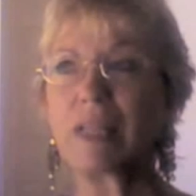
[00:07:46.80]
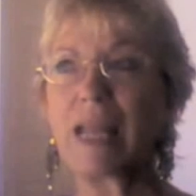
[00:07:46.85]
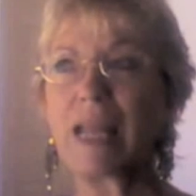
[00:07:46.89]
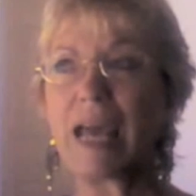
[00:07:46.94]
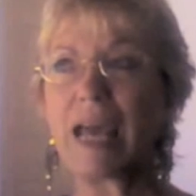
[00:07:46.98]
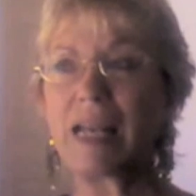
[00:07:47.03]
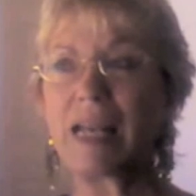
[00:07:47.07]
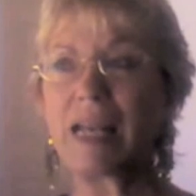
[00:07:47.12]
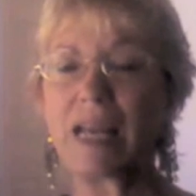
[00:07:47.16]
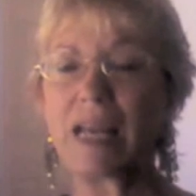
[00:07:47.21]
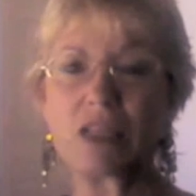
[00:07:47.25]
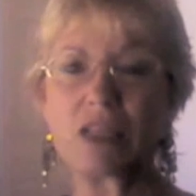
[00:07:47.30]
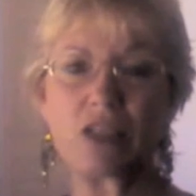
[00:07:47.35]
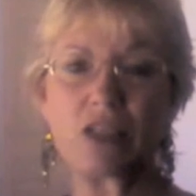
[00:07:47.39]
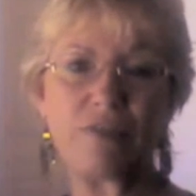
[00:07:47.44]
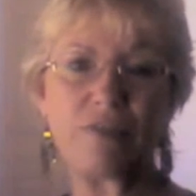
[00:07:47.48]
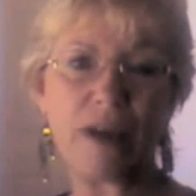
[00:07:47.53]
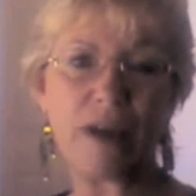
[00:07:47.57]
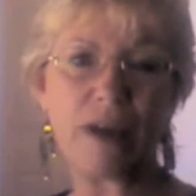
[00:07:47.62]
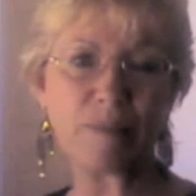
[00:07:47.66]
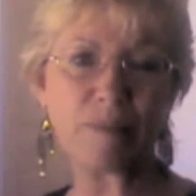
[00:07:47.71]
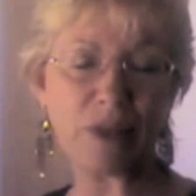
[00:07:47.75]
Well, the lady
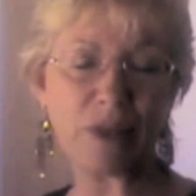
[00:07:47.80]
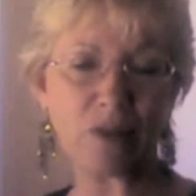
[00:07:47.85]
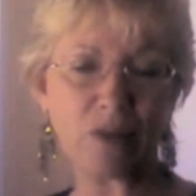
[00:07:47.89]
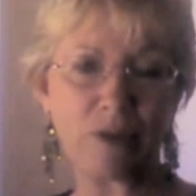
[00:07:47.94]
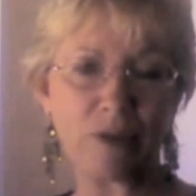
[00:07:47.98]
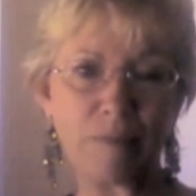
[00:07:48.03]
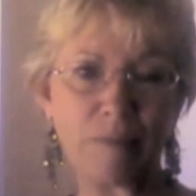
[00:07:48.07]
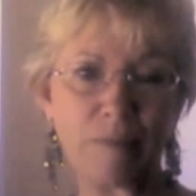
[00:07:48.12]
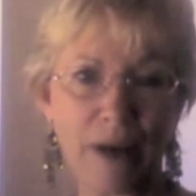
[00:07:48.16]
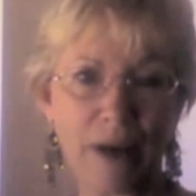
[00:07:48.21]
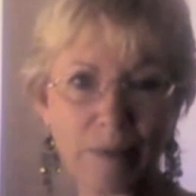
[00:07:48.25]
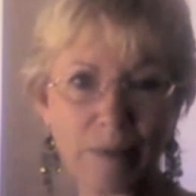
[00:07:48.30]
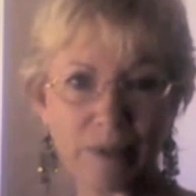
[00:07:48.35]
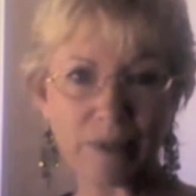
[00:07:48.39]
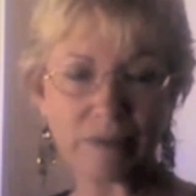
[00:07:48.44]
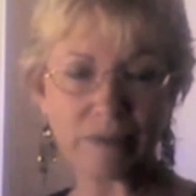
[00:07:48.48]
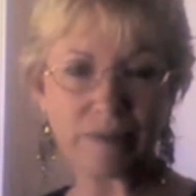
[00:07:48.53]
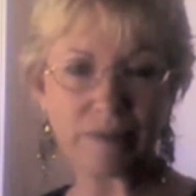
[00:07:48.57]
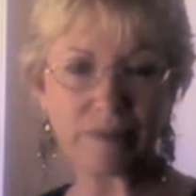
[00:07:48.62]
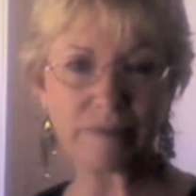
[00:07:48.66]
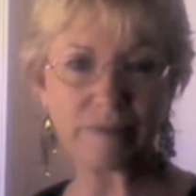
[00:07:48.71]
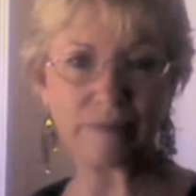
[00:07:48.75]
actually found me on
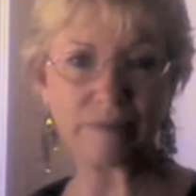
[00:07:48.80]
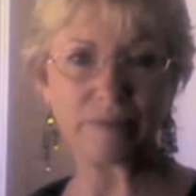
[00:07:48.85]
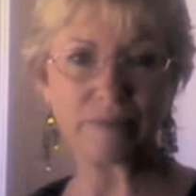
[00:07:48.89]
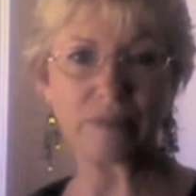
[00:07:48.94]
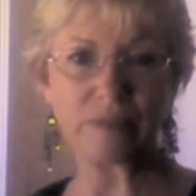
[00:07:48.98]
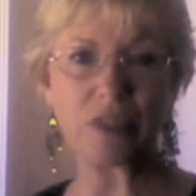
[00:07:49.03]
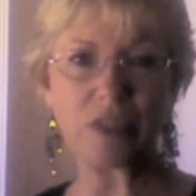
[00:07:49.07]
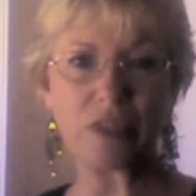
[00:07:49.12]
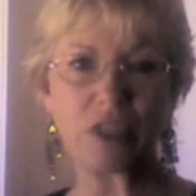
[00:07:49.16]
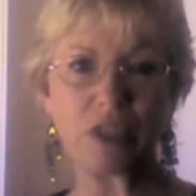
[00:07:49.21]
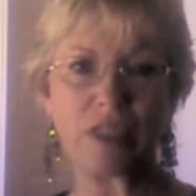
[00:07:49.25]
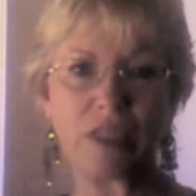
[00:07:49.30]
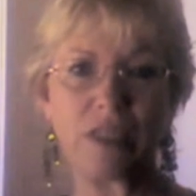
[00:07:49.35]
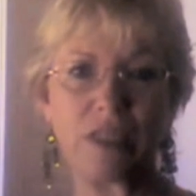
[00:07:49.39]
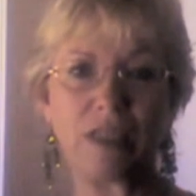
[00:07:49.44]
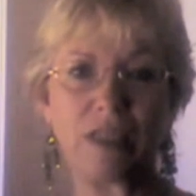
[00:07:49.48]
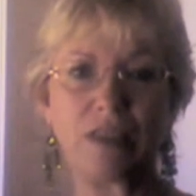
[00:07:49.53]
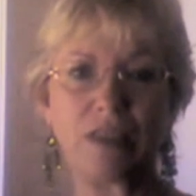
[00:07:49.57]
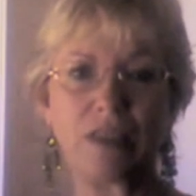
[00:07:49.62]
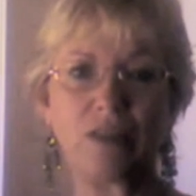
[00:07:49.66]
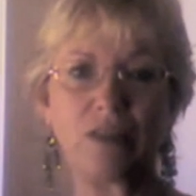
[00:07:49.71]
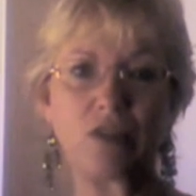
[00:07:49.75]
Redbubble.
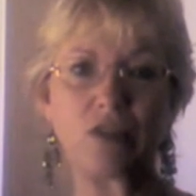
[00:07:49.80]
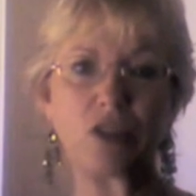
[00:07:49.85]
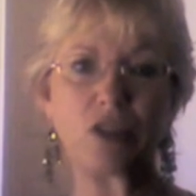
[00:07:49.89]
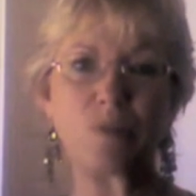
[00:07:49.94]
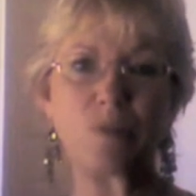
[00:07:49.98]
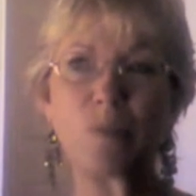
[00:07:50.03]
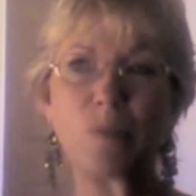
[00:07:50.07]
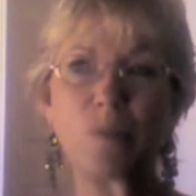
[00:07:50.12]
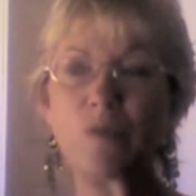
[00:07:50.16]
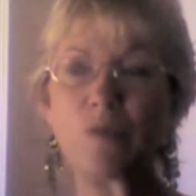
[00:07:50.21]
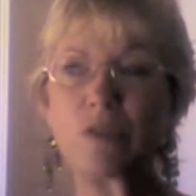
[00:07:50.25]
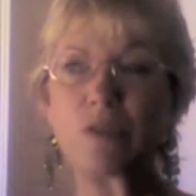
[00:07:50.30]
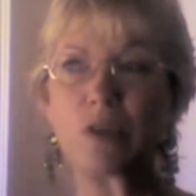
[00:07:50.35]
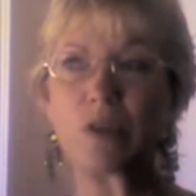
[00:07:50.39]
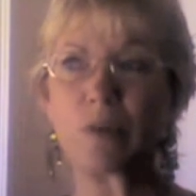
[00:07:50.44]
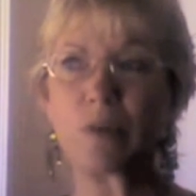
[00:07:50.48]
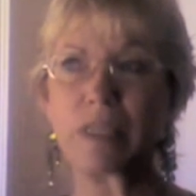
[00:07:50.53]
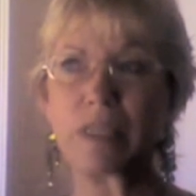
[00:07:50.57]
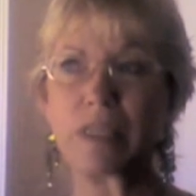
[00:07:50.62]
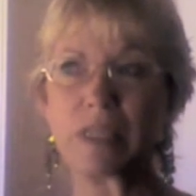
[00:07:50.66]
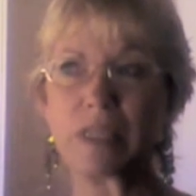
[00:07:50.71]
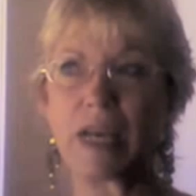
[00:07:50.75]
She just moved to
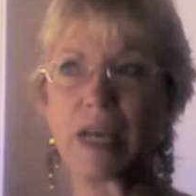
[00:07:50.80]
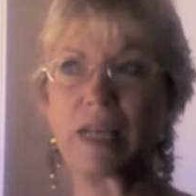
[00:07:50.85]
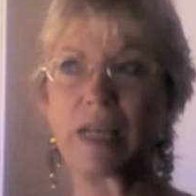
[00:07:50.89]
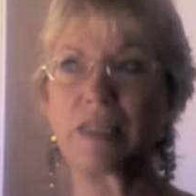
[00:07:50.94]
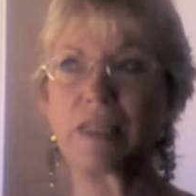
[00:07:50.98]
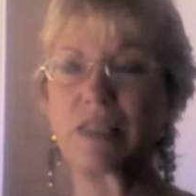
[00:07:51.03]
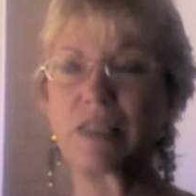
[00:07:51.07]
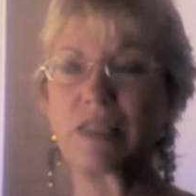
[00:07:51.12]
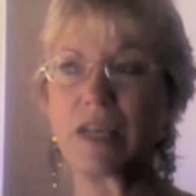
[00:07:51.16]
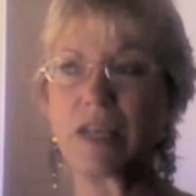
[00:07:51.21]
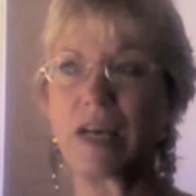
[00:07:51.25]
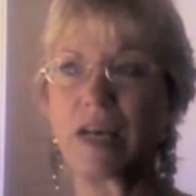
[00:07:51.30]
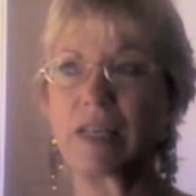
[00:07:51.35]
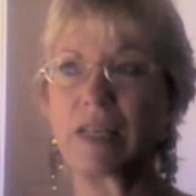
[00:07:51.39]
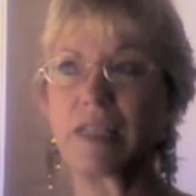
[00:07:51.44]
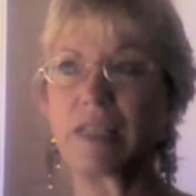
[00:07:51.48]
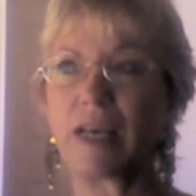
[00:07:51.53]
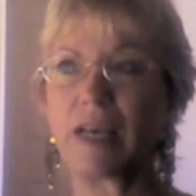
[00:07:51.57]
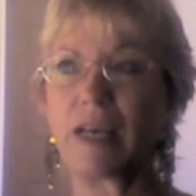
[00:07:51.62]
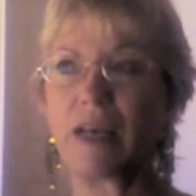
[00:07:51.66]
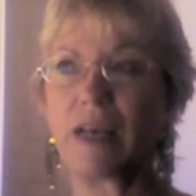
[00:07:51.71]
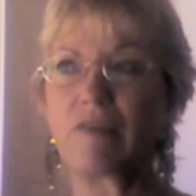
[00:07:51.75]
Queensland and
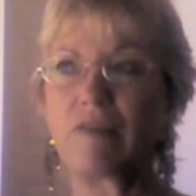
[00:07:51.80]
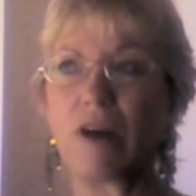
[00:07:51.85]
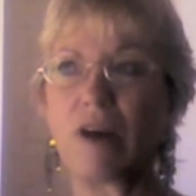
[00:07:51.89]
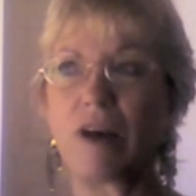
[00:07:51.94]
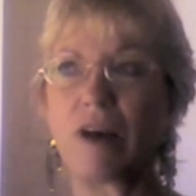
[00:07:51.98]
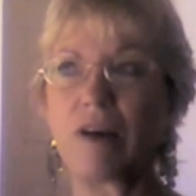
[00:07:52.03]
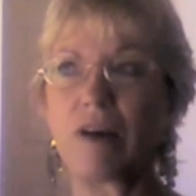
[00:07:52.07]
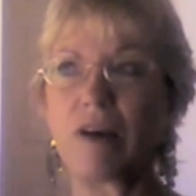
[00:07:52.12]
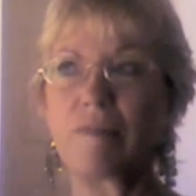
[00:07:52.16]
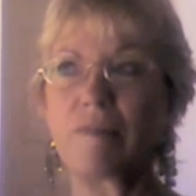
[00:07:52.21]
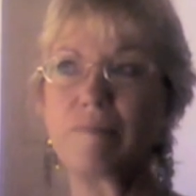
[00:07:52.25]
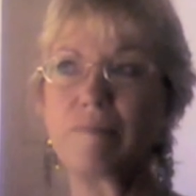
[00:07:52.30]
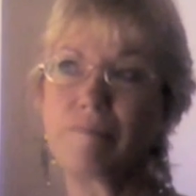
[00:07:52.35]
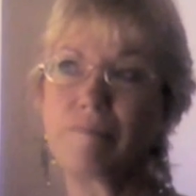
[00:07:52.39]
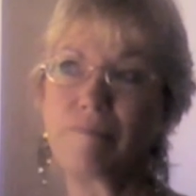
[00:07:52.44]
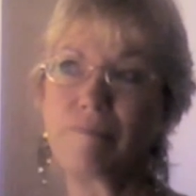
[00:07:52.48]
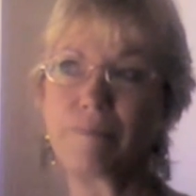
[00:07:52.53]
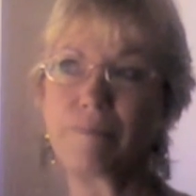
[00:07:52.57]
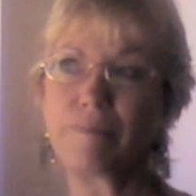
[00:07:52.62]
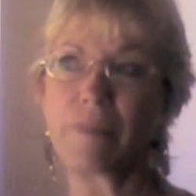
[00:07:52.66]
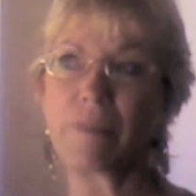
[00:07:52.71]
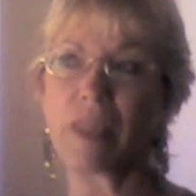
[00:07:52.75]
started
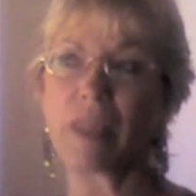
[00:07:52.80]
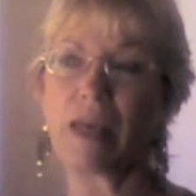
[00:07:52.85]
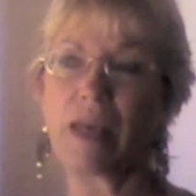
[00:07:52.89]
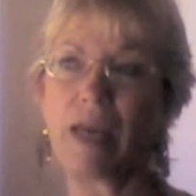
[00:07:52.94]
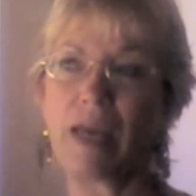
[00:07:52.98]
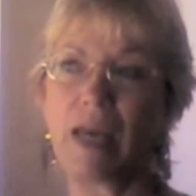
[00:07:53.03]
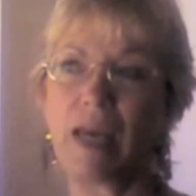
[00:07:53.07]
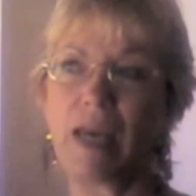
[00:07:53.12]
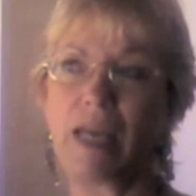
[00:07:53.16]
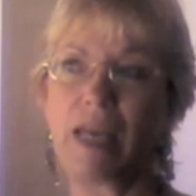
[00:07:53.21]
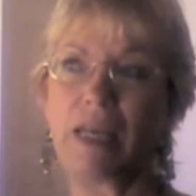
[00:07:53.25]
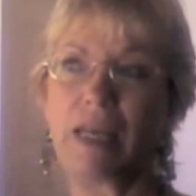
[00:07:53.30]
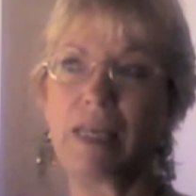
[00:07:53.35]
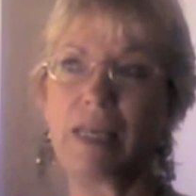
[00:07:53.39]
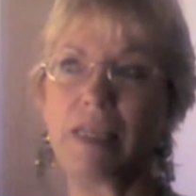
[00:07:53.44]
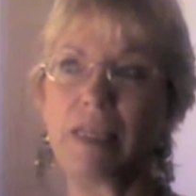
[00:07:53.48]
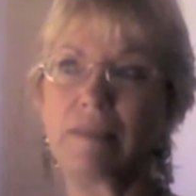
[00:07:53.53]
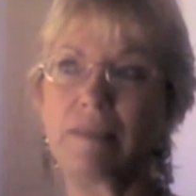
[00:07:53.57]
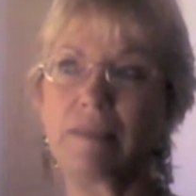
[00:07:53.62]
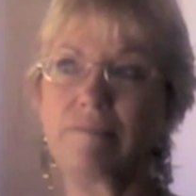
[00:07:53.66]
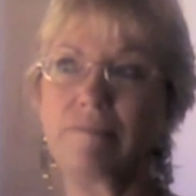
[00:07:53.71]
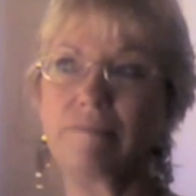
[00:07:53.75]

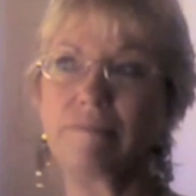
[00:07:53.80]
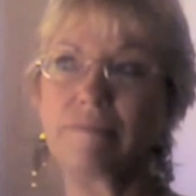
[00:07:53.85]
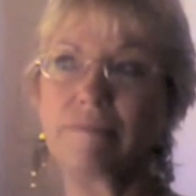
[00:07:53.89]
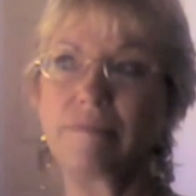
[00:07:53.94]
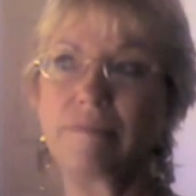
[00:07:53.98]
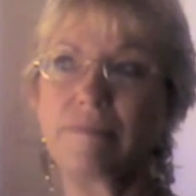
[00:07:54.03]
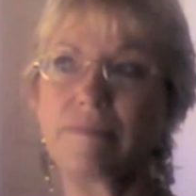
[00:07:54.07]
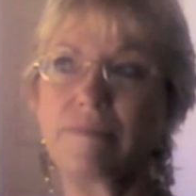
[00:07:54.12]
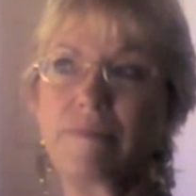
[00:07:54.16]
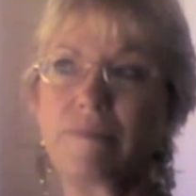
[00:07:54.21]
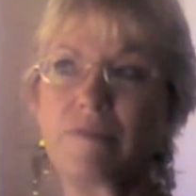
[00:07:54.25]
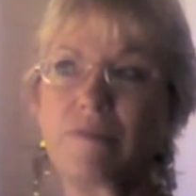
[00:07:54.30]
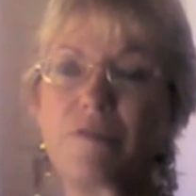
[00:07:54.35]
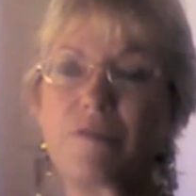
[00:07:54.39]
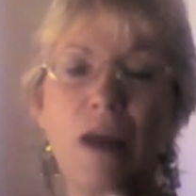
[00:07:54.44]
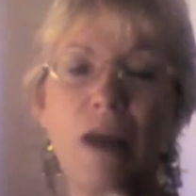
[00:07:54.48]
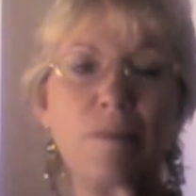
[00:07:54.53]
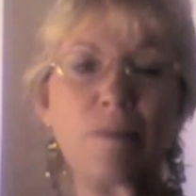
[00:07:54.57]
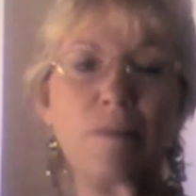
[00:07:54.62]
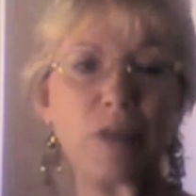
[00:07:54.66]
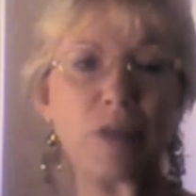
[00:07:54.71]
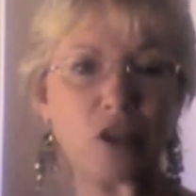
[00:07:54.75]
a
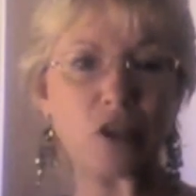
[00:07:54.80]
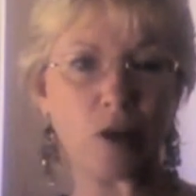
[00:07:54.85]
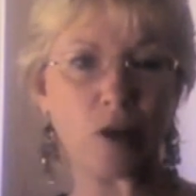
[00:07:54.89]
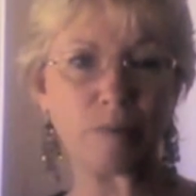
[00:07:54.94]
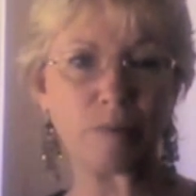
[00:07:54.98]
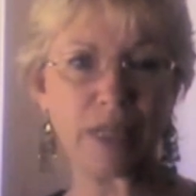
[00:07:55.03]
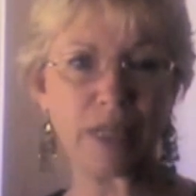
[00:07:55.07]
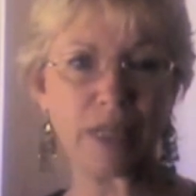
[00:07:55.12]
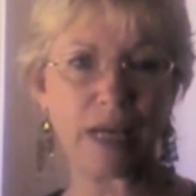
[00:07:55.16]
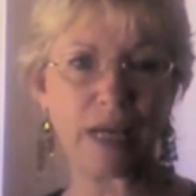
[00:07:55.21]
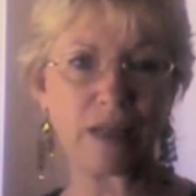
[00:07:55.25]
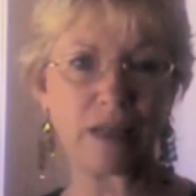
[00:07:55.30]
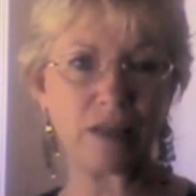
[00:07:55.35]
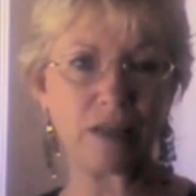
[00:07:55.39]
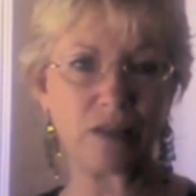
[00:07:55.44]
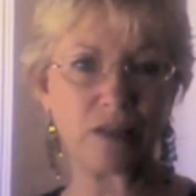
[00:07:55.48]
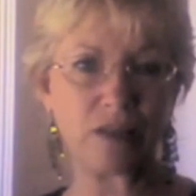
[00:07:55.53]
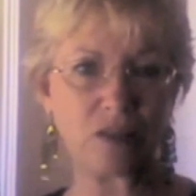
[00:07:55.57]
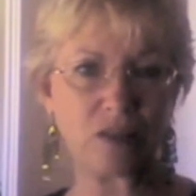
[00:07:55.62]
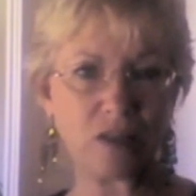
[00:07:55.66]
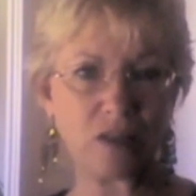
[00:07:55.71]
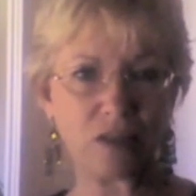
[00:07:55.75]
framing shop down
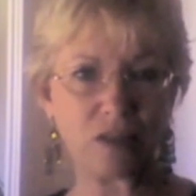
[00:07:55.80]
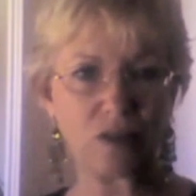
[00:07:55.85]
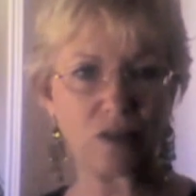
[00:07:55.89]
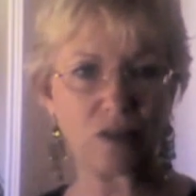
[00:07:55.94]
at